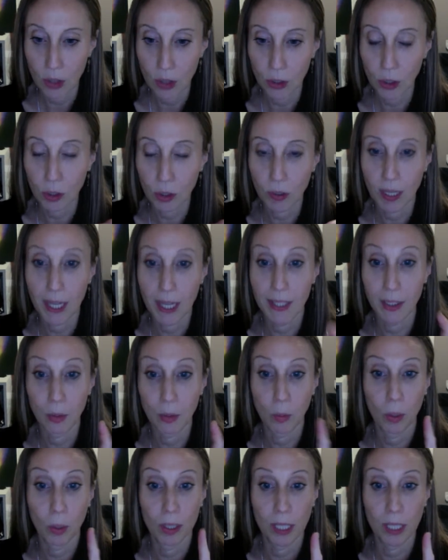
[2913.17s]
You're
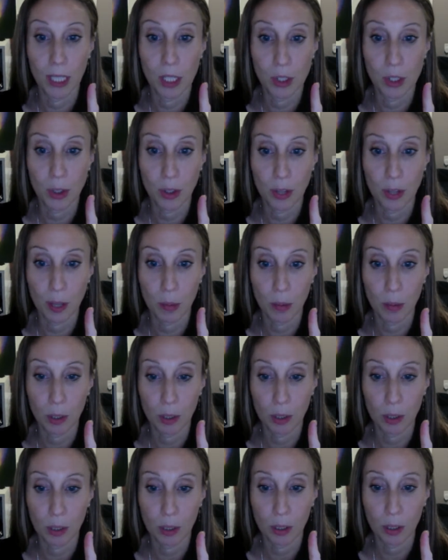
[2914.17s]
creating one angel that
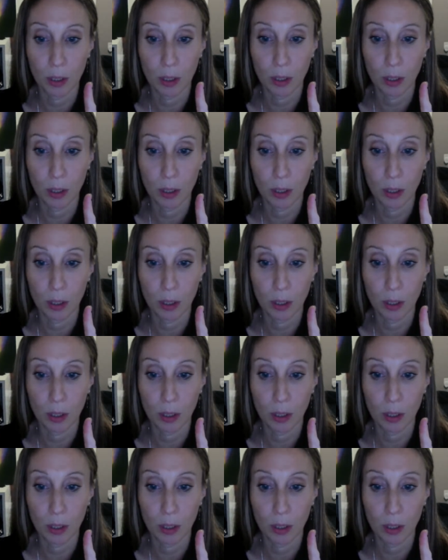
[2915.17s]
will